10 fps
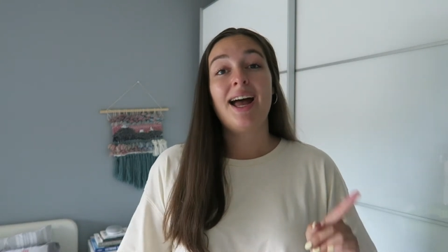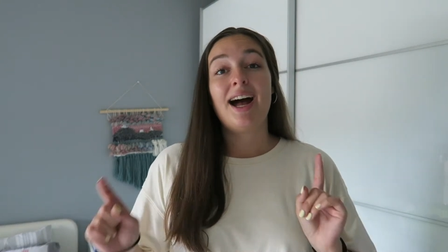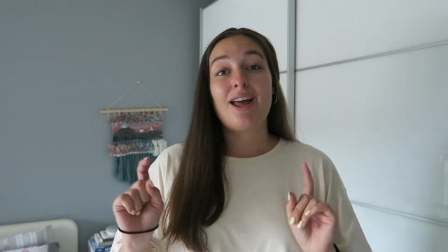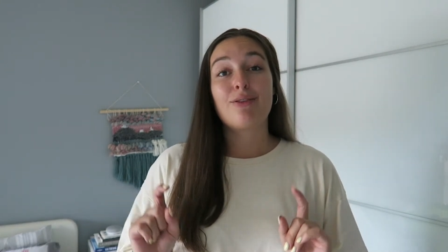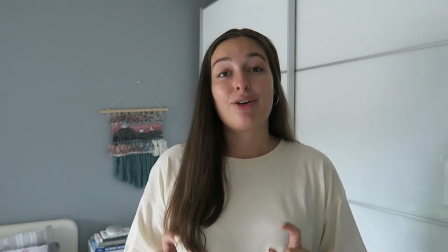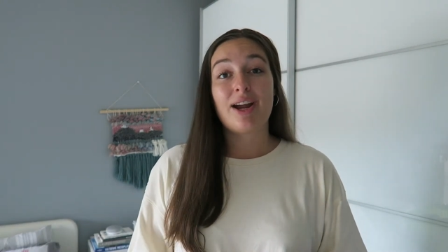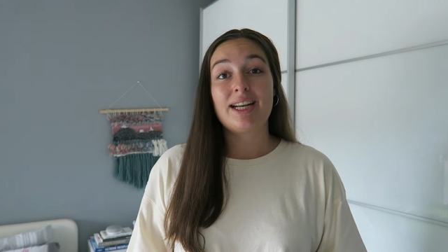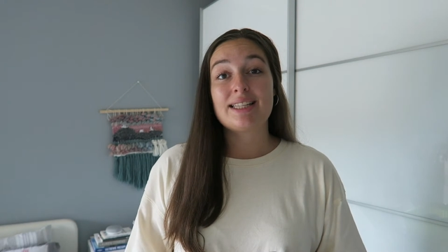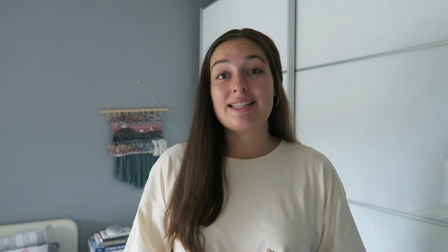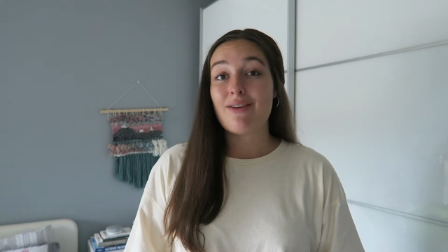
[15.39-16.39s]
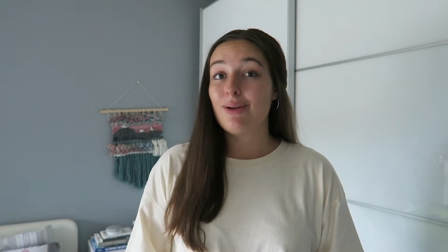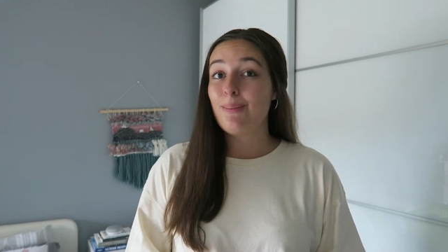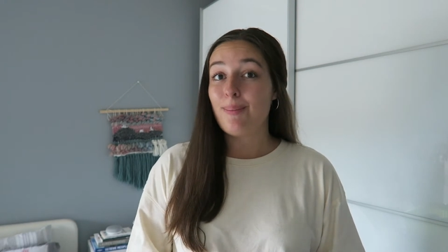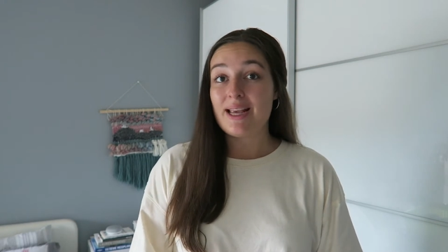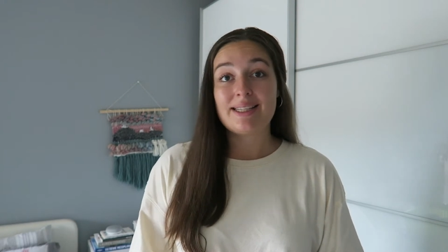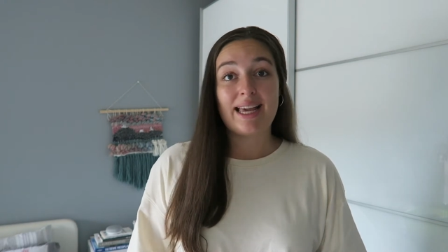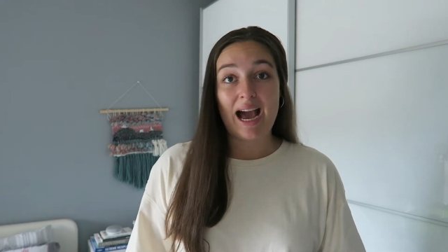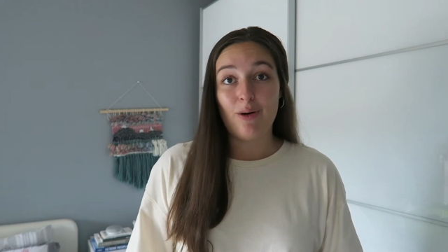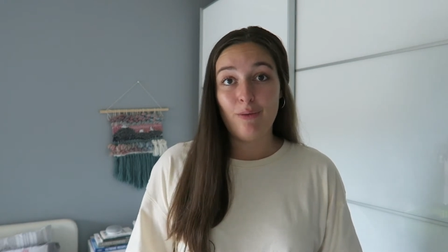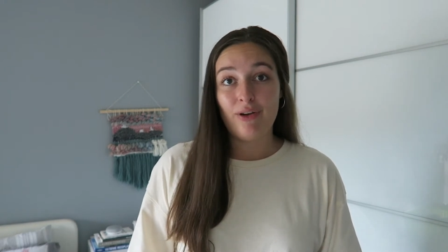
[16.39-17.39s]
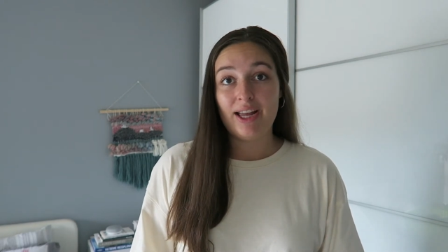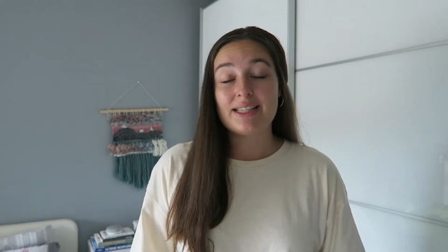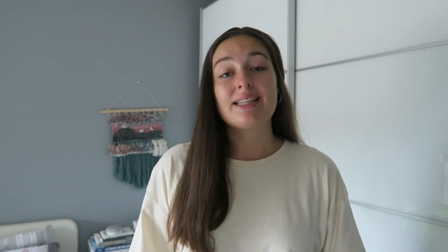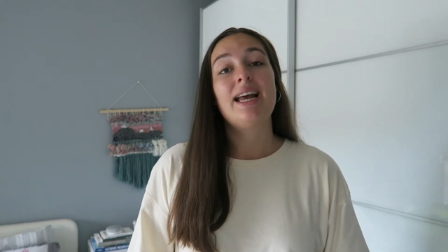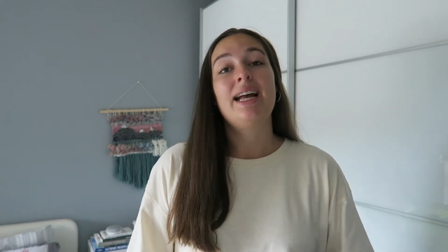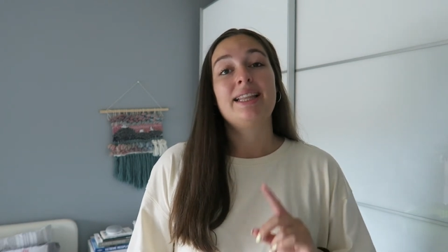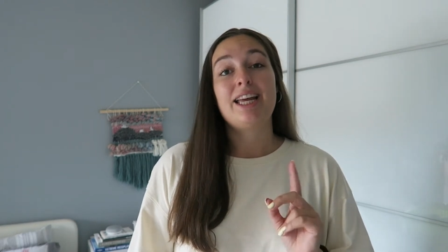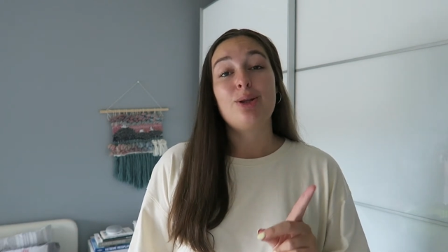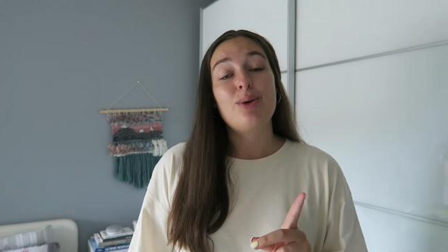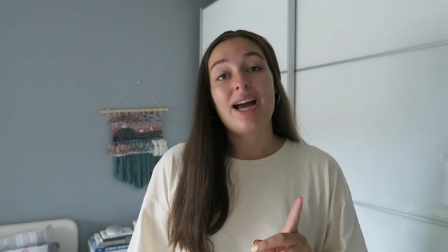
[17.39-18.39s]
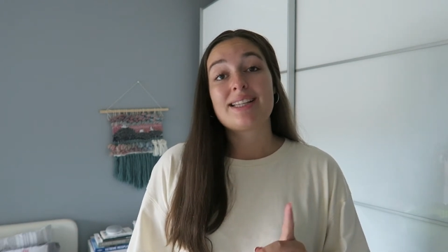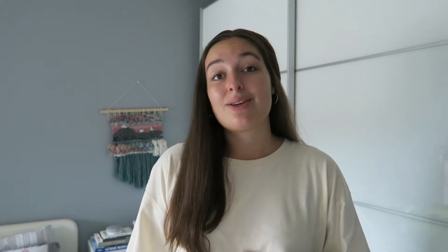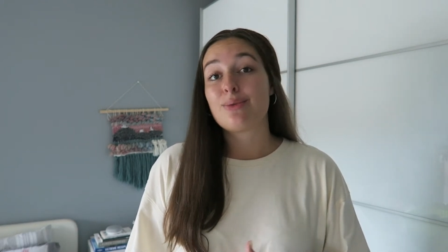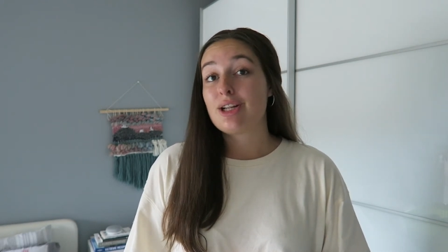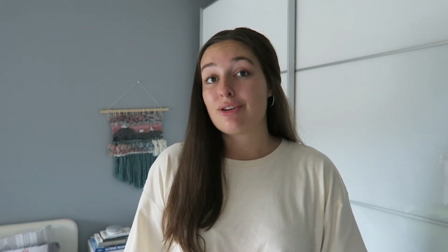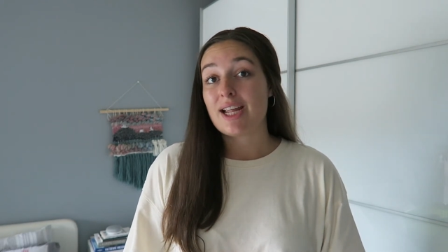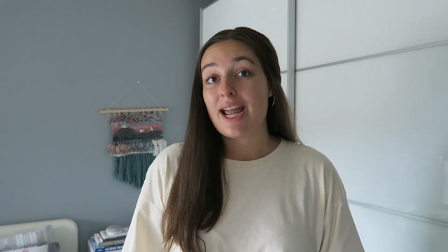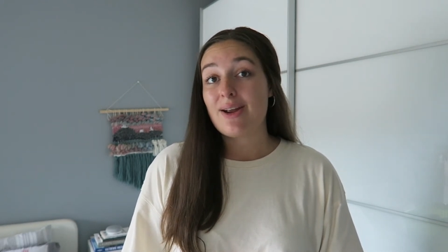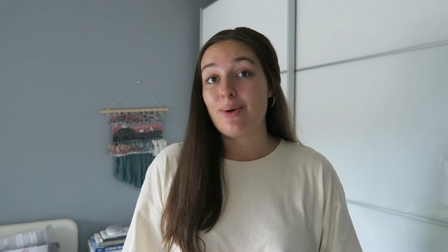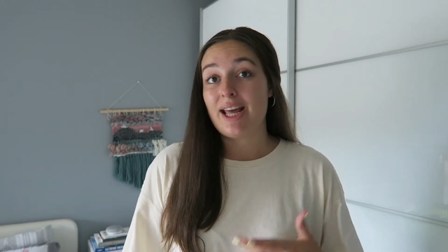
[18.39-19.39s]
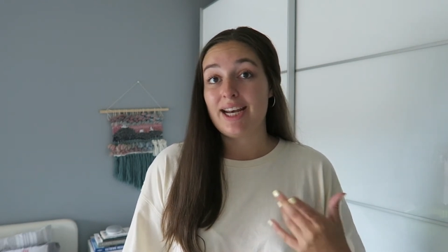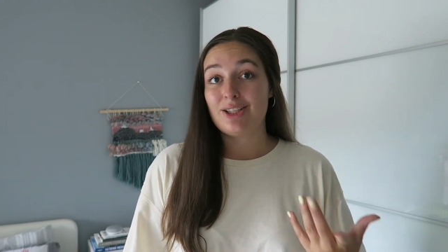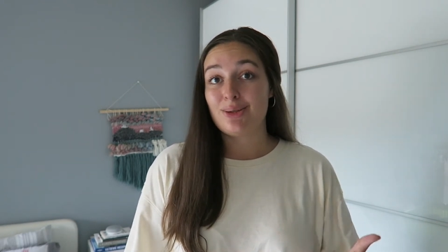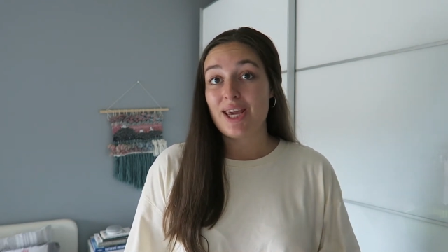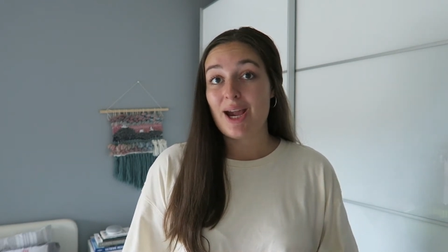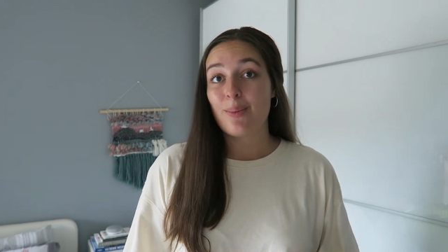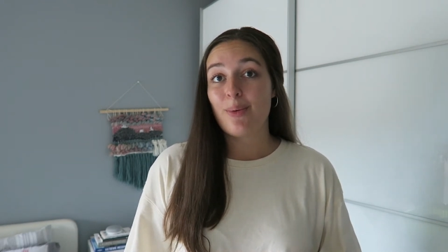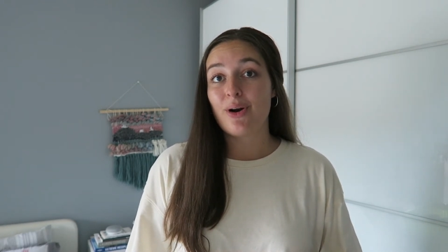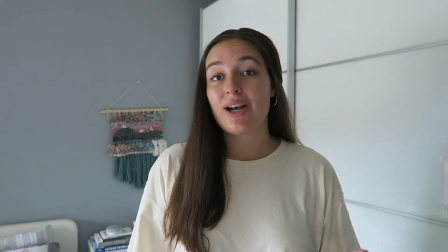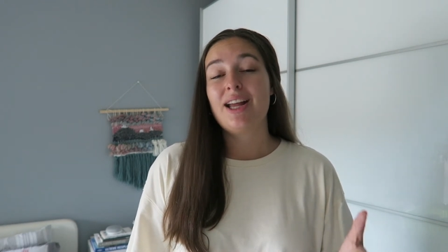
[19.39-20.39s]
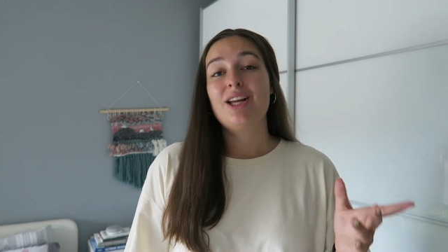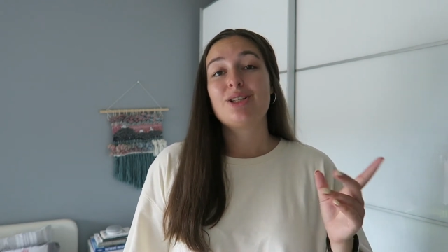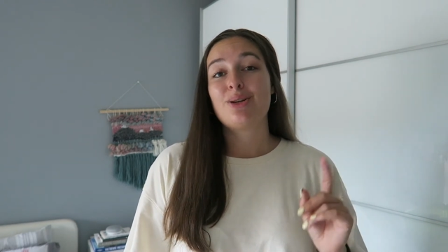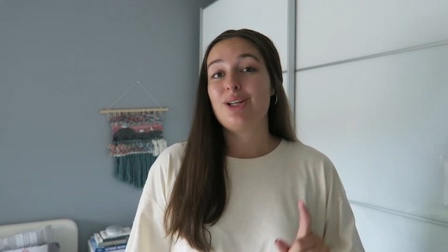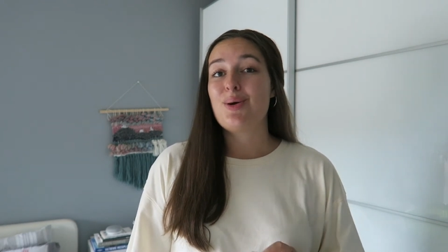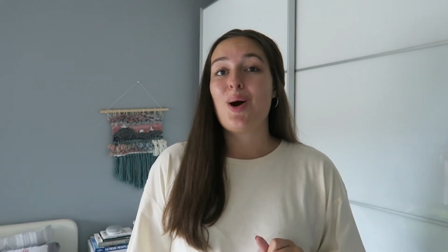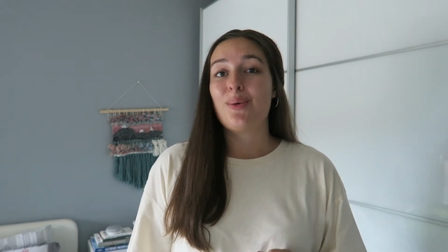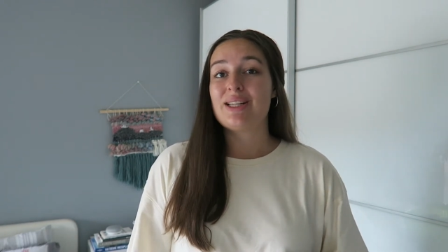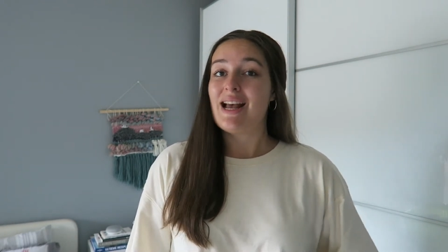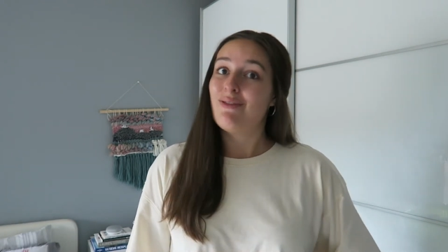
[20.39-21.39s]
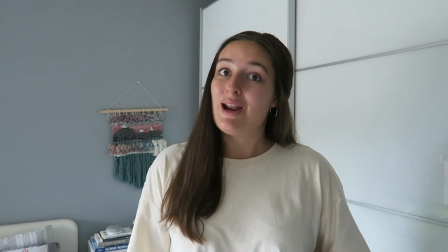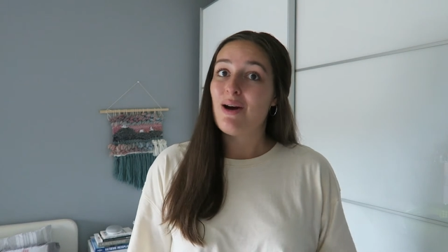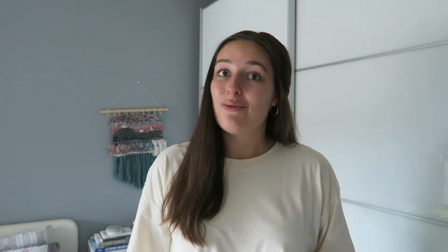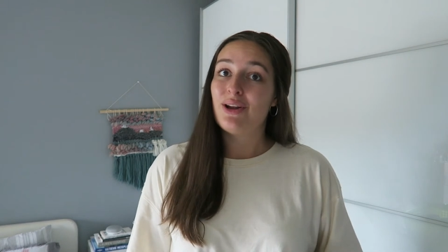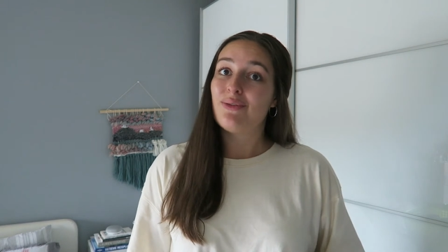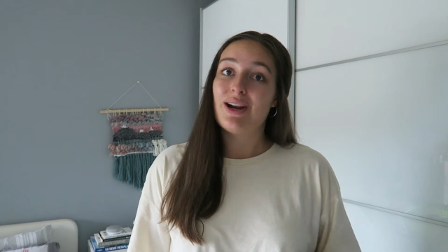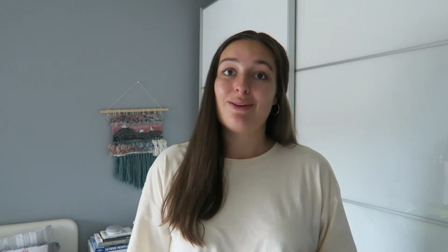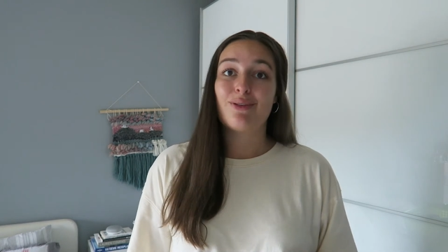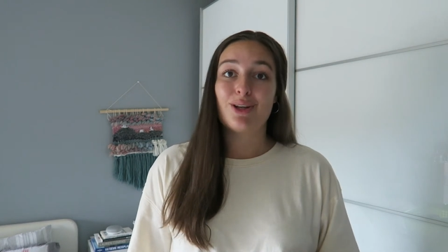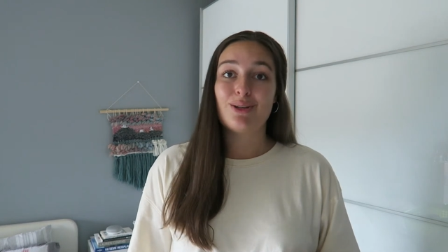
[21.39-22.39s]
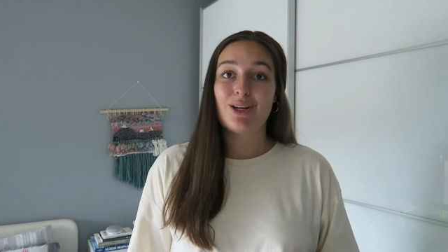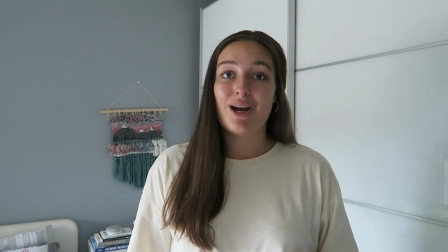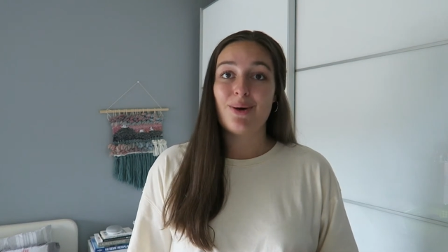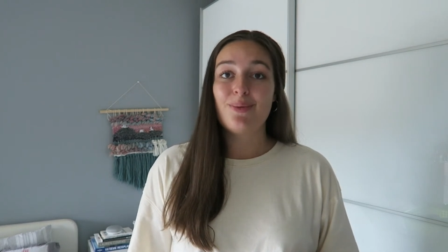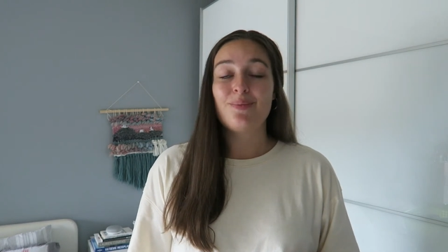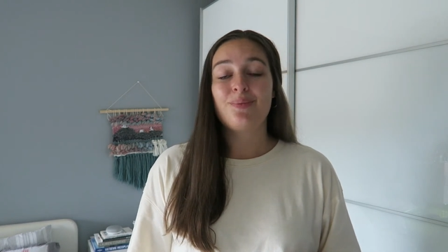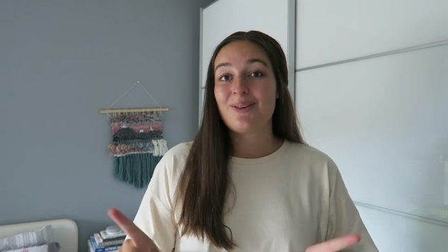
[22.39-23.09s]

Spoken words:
I've created 7 basic outfits that you guys can recreate when heading to the airport so that you always have an outfit ready for you to go.